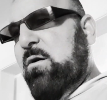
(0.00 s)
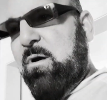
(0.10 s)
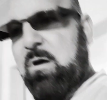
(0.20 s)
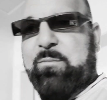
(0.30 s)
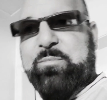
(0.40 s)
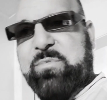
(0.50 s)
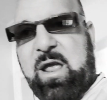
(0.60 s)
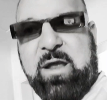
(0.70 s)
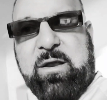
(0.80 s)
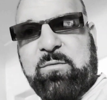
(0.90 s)
Uh,
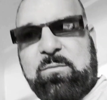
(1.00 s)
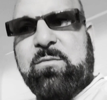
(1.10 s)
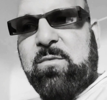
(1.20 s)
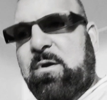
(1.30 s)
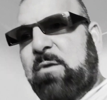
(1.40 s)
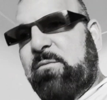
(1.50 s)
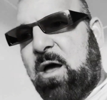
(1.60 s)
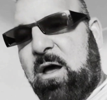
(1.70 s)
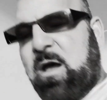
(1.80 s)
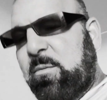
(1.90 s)
Dane,
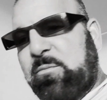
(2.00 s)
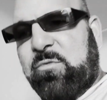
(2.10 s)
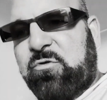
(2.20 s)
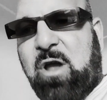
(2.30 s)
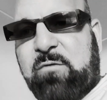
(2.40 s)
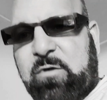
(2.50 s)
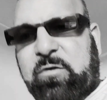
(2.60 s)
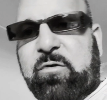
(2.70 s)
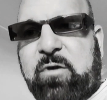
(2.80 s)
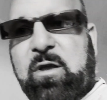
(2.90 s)
um,
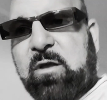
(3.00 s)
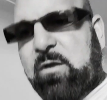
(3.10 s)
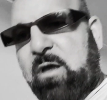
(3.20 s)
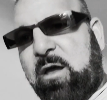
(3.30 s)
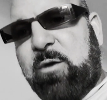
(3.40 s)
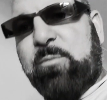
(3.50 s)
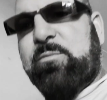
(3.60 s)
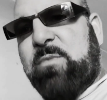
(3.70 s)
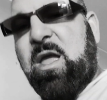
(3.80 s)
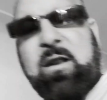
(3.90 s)
Travis, and
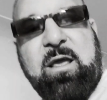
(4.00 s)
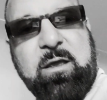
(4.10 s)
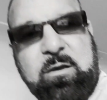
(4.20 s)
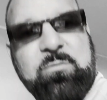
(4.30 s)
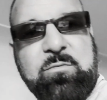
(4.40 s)
um, NA,